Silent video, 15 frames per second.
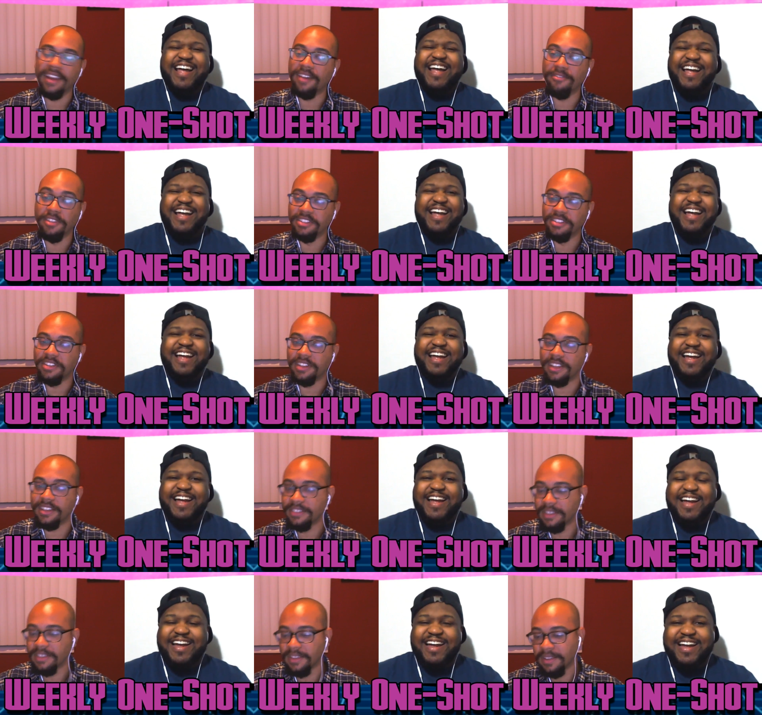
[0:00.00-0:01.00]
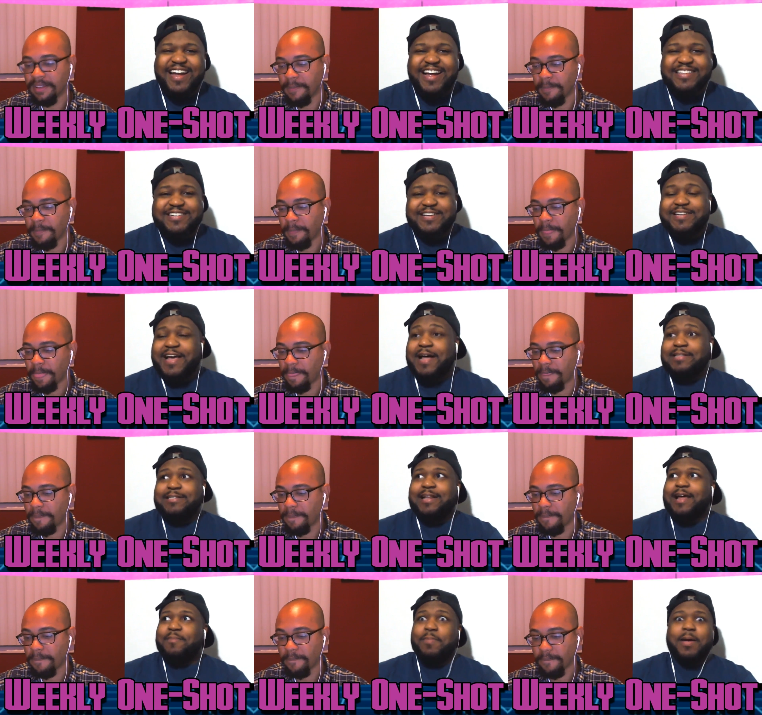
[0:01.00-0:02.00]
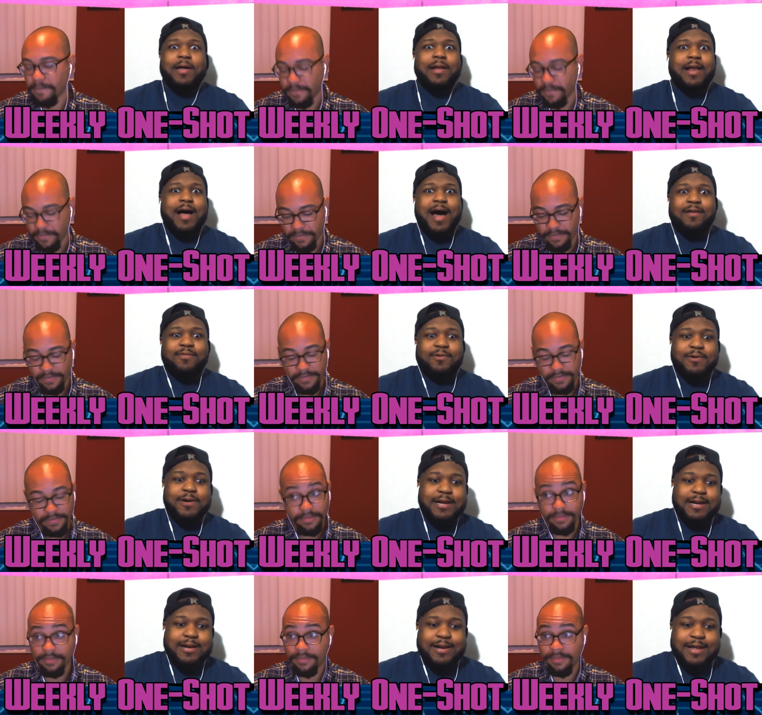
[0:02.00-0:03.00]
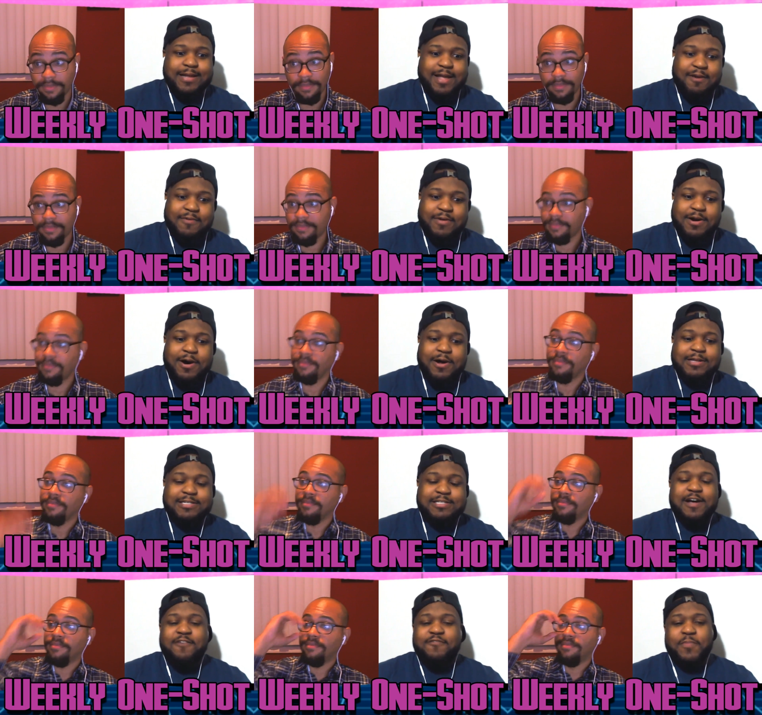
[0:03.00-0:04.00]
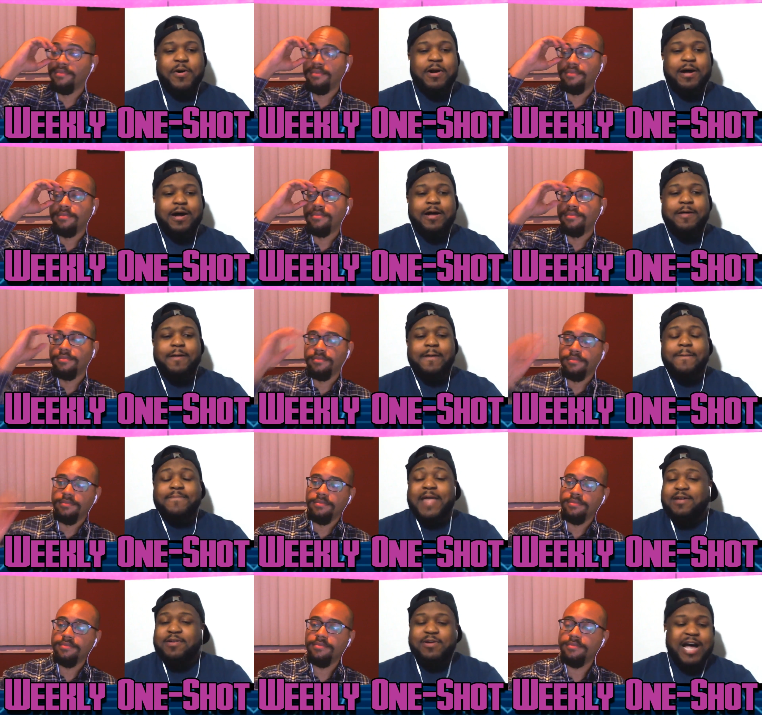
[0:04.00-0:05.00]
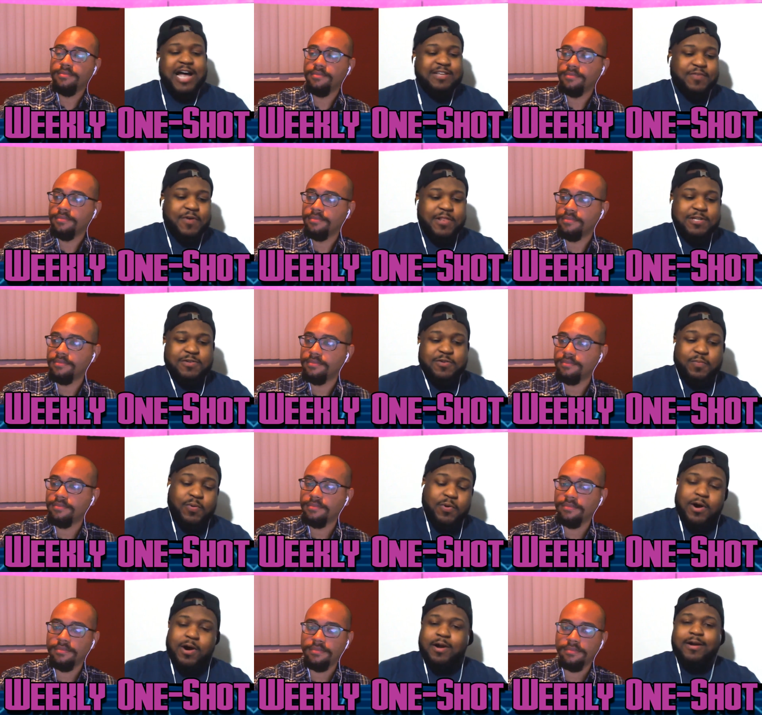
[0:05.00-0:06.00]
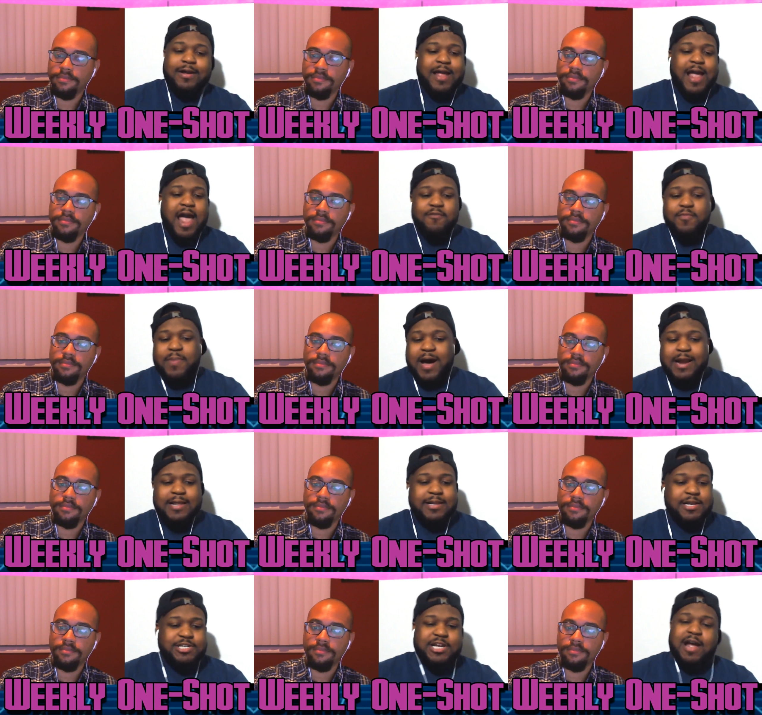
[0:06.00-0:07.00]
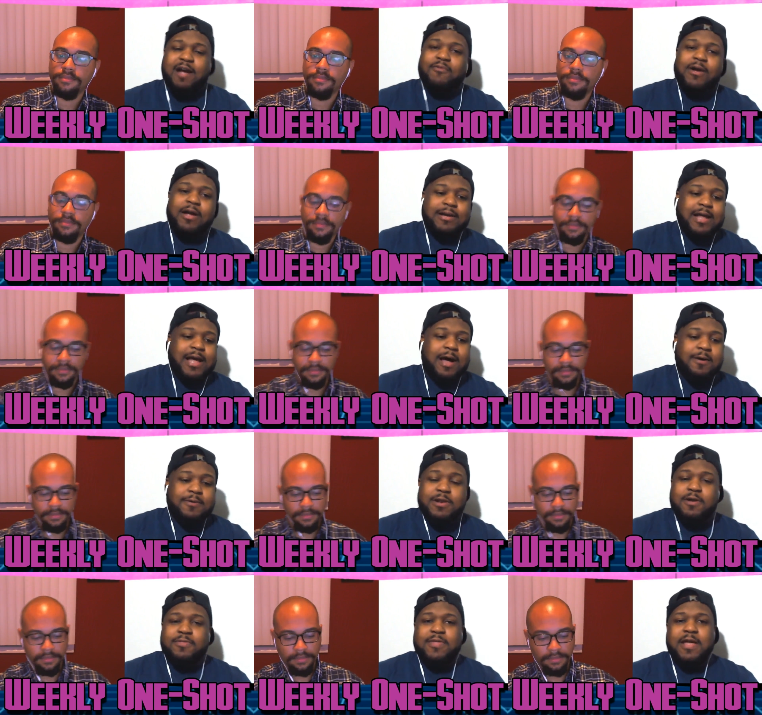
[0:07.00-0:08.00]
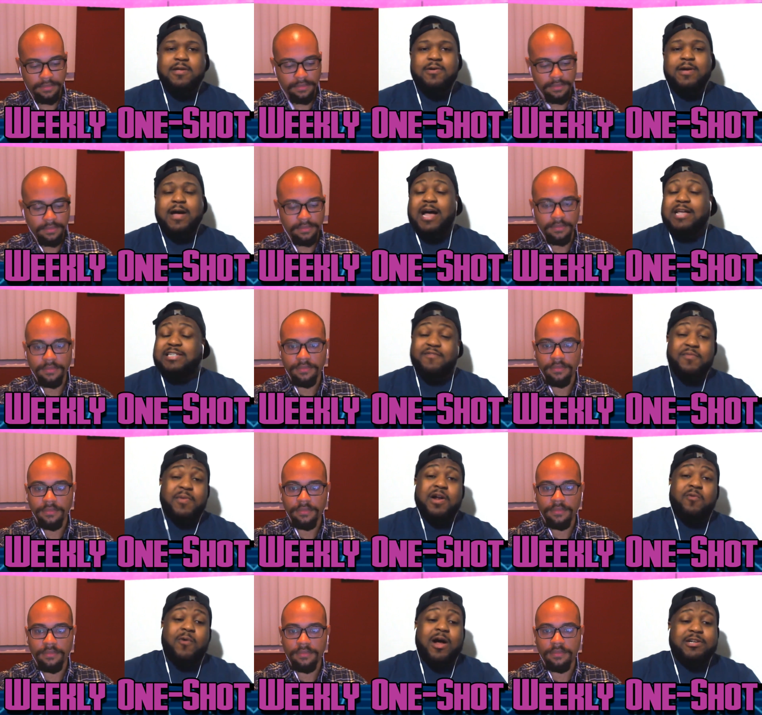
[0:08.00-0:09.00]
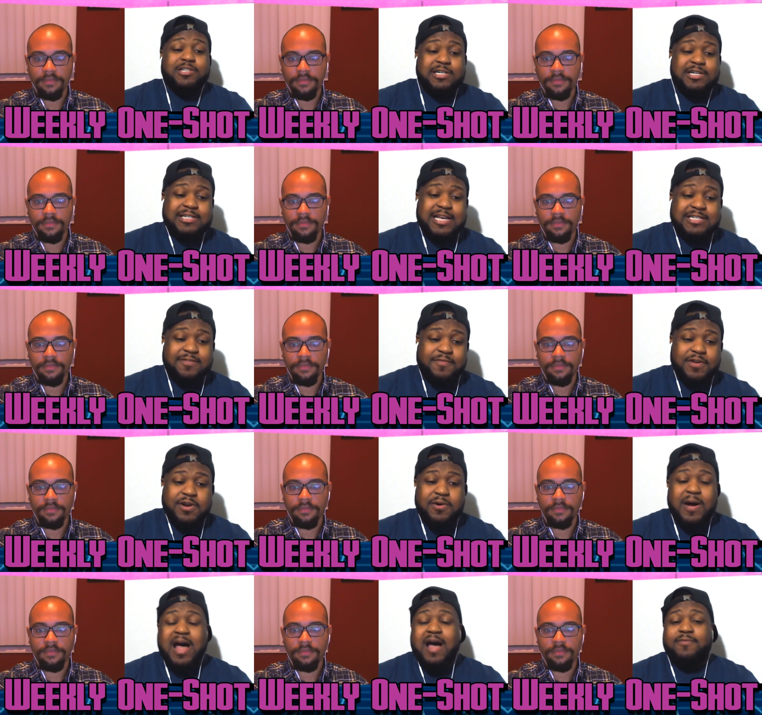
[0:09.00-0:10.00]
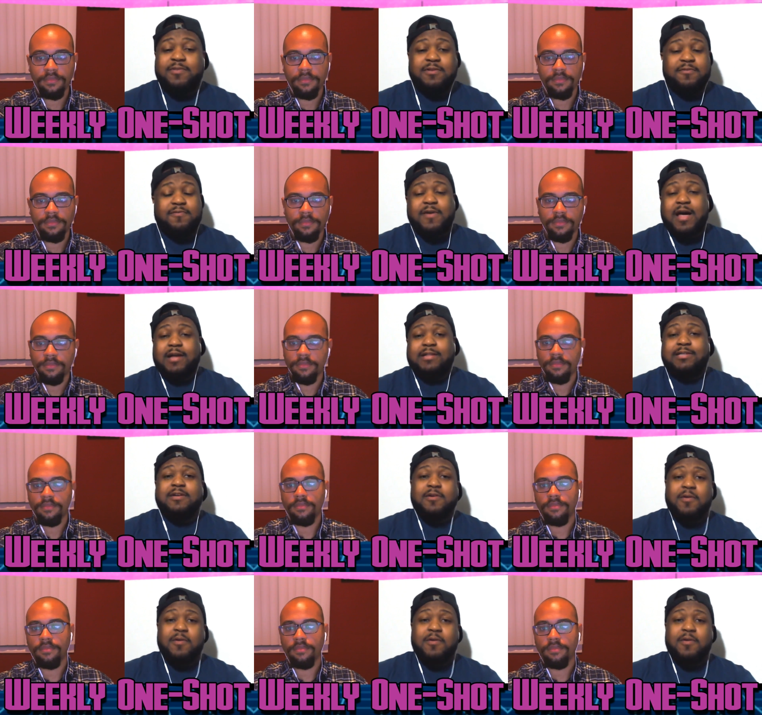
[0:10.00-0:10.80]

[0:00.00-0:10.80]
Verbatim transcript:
Speaker 1: Felicity does. To, yeah, to like bail out Oliver Queen and, and get rid of all this stuff. But uh, thank you guys for all the support. Everybody in the chat right now, you know, thank you guys. Everybody watching this as a video after the fact,